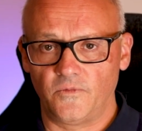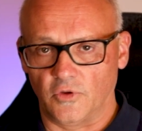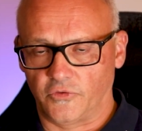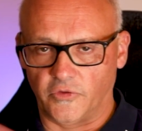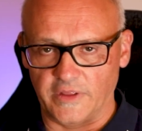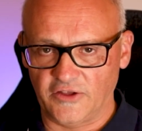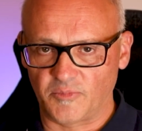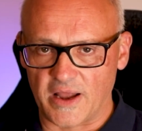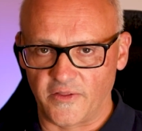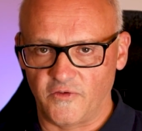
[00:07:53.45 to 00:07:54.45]
so the next
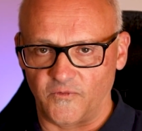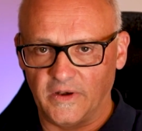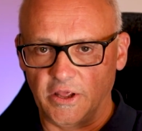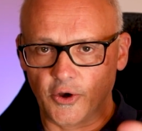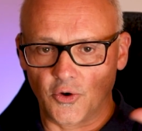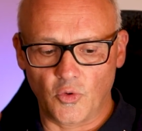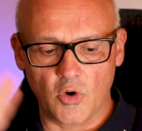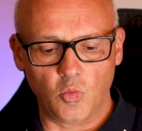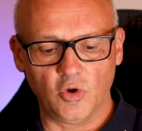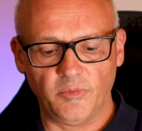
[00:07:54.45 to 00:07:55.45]
part of this video,
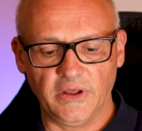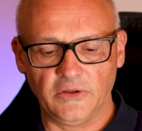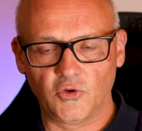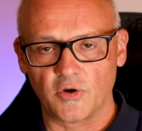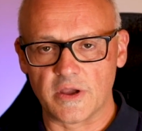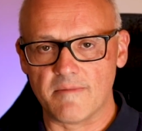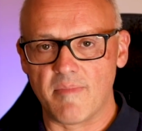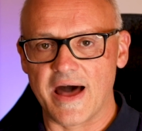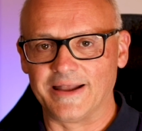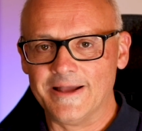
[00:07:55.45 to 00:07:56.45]
we'll be talking
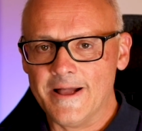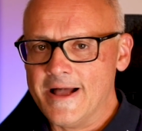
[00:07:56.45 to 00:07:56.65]
about,